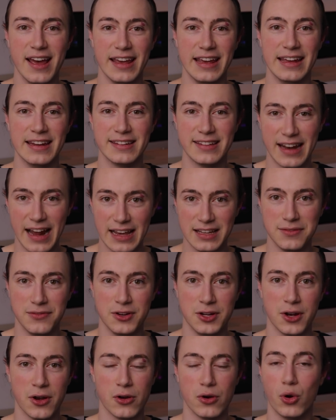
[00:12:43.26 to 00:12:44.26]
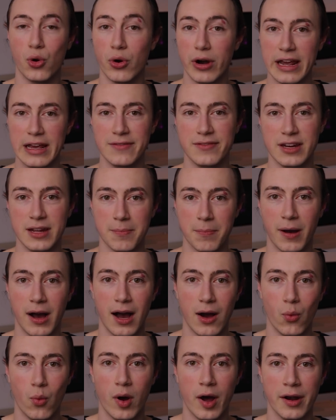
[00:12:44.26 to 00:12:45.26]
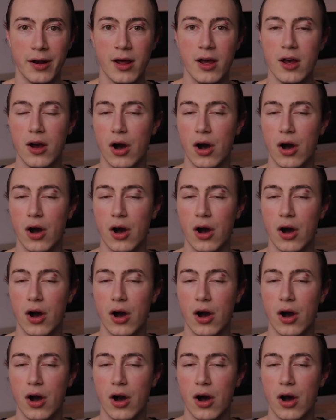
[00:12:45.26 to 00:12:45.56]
in today's video or even in part 1.